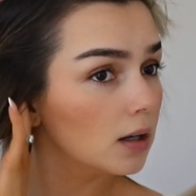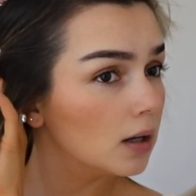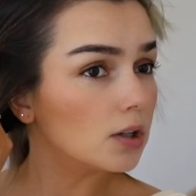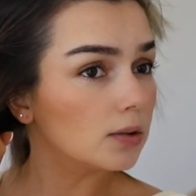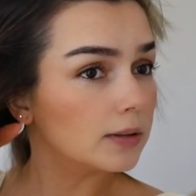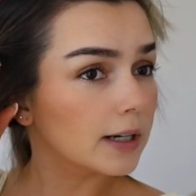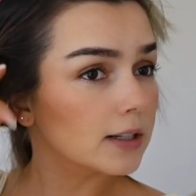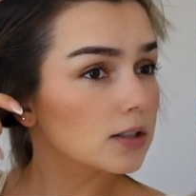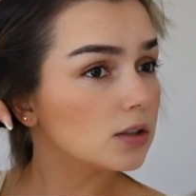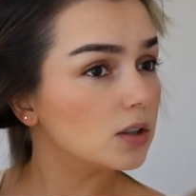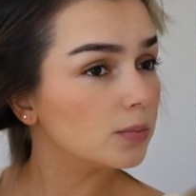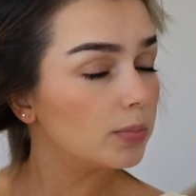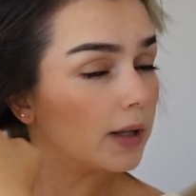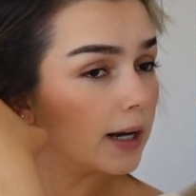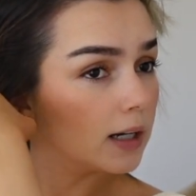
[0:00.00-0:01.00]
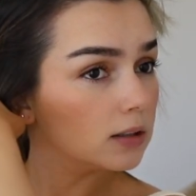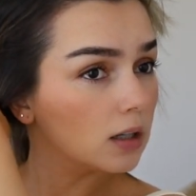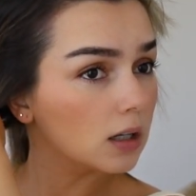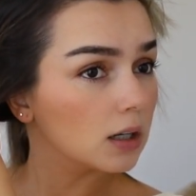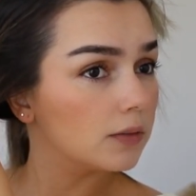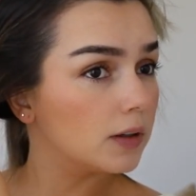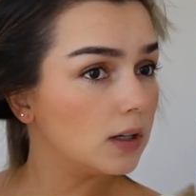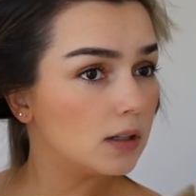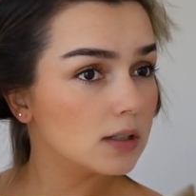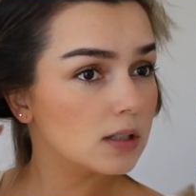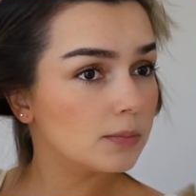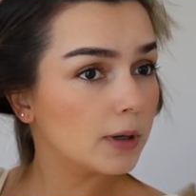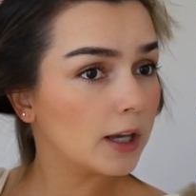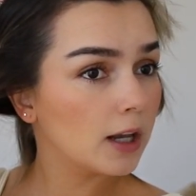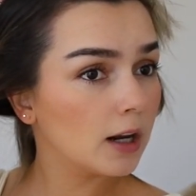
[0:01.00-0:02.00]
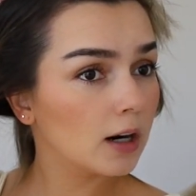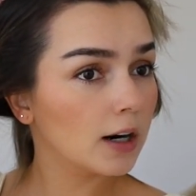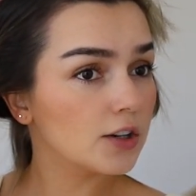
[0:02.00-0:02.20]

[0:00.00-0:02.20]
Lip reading: don't like to apply a lot of heat to my hair.